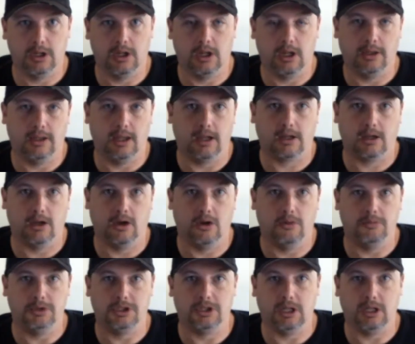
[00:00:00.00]
That
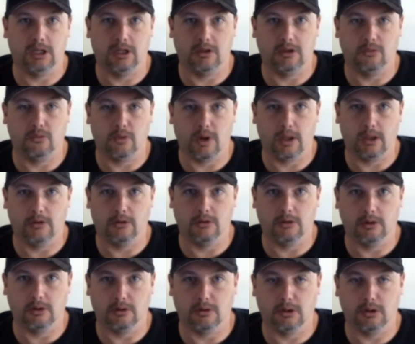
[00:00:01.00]
comes in
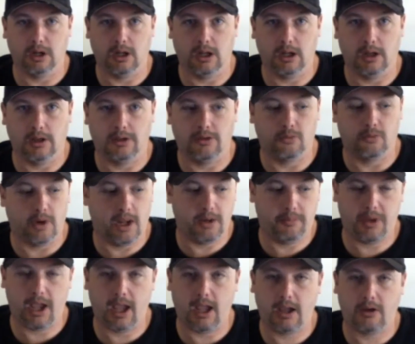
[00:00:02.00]
regular, the
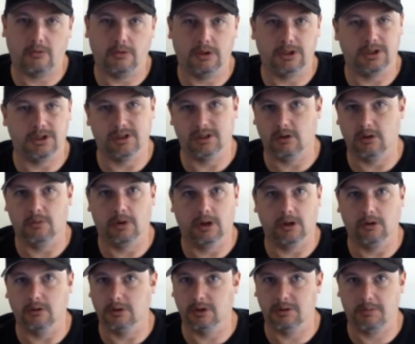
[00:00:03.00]
Ratpack, which is the
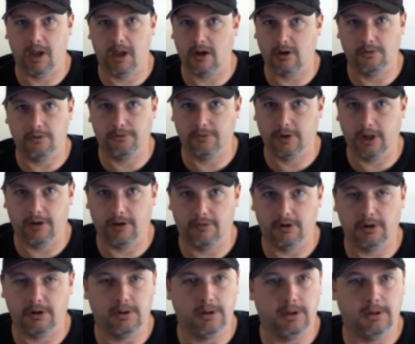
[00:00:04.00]
regular tobacco
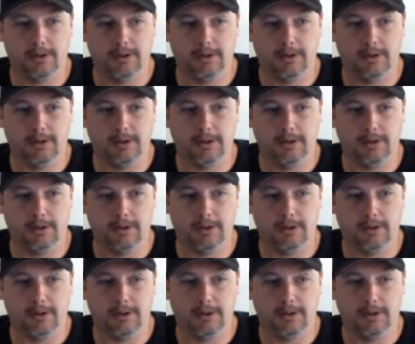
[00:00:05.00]
flavor.